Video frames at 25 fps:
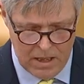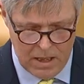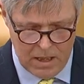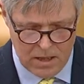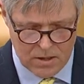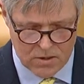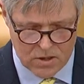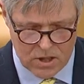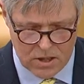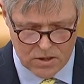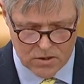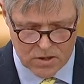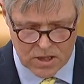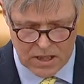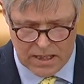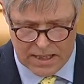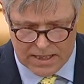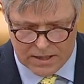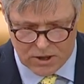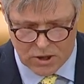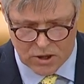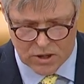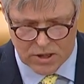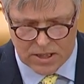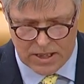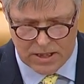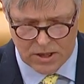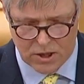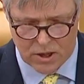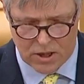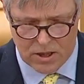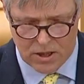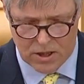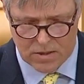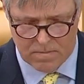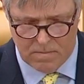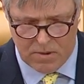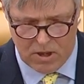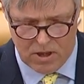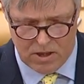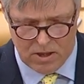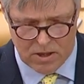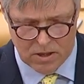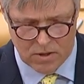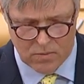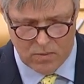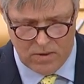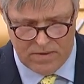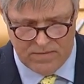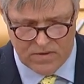Since the legislation has
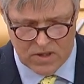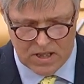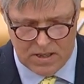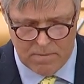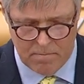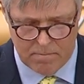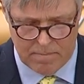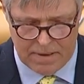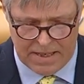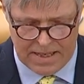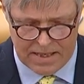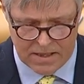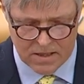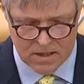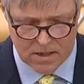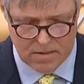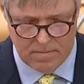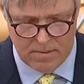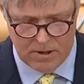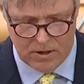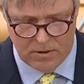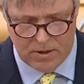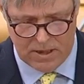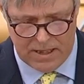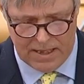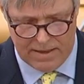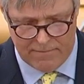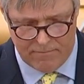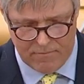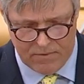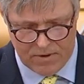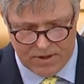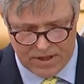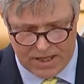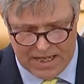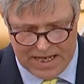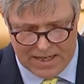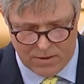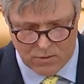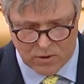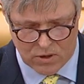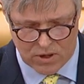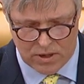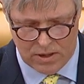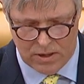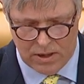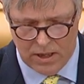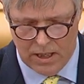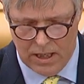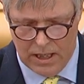passed, we've seen plans to build
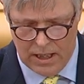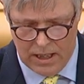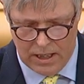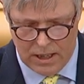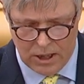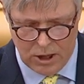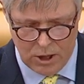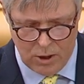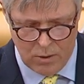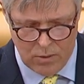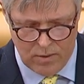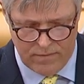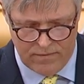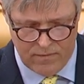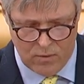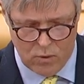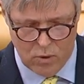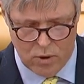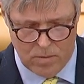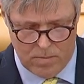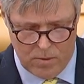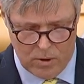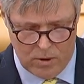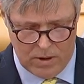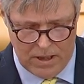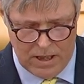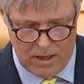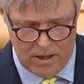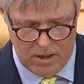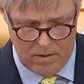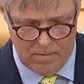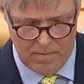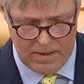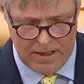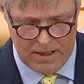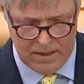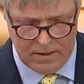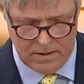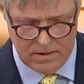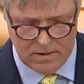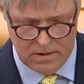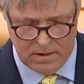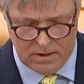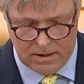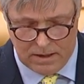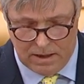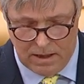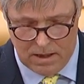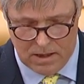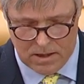11,000 new affordable homes in
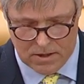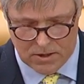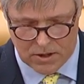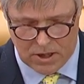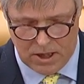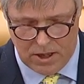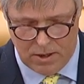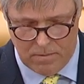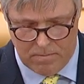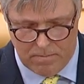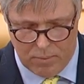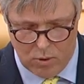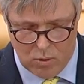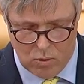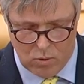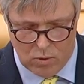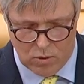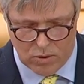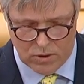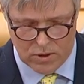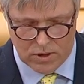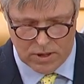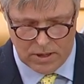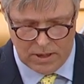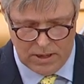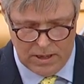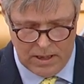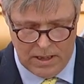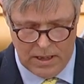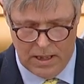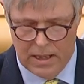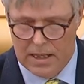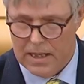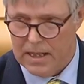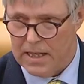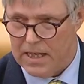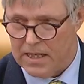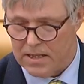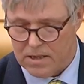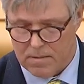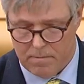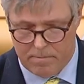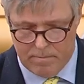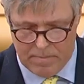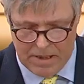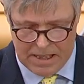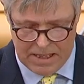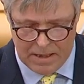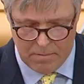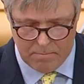Glasgow paused. That's
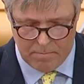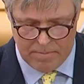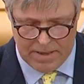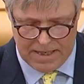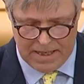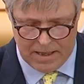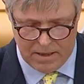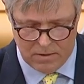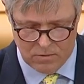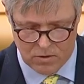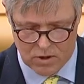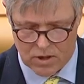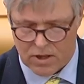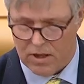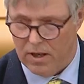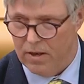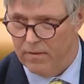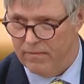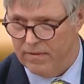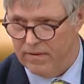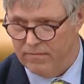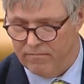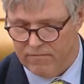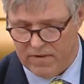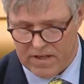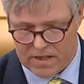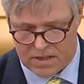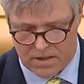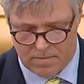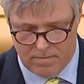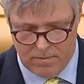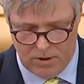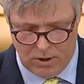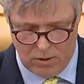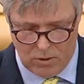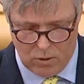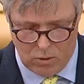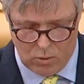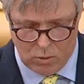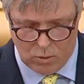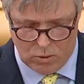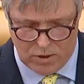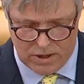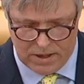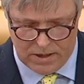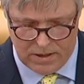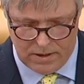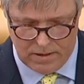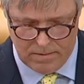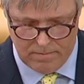£1 billion of investment
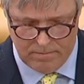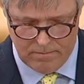halted.